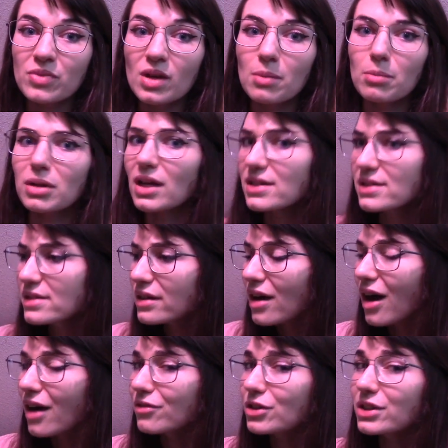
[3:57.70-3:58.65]
Plus, the
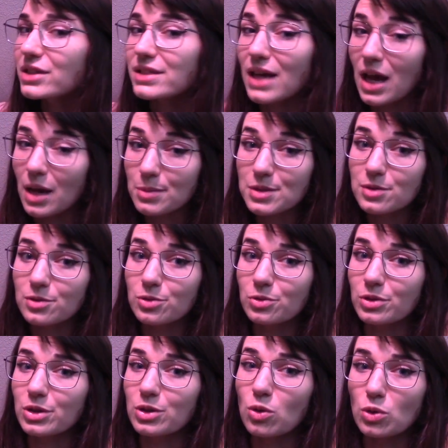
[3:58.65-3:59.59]
cover is
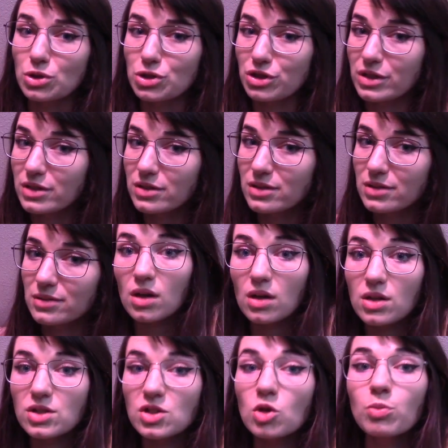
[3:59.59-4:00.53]
absolutely gorgeous.
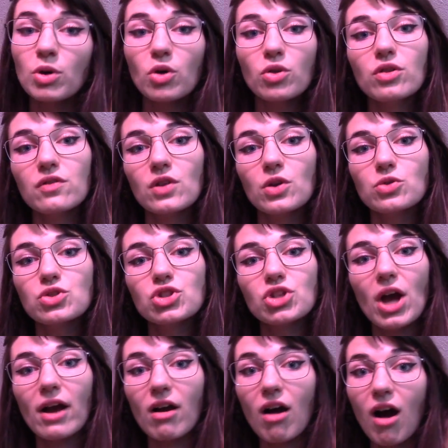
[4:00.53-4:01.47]
So both of those
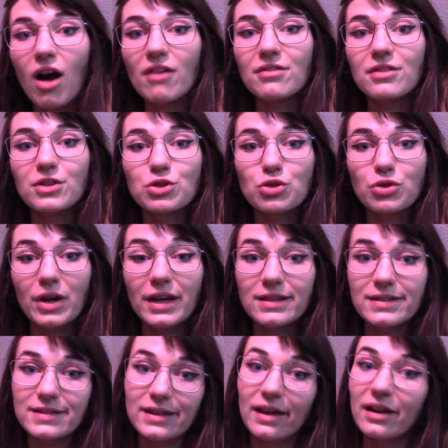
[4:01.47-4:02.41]
check off the
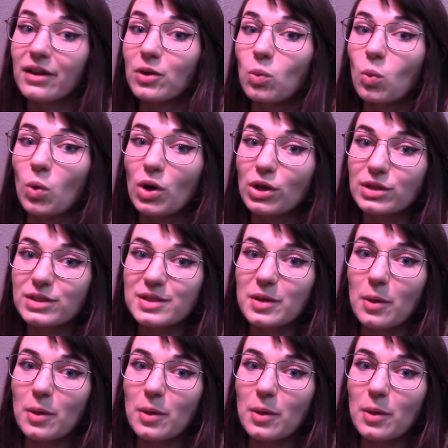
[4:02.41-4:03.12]
translated works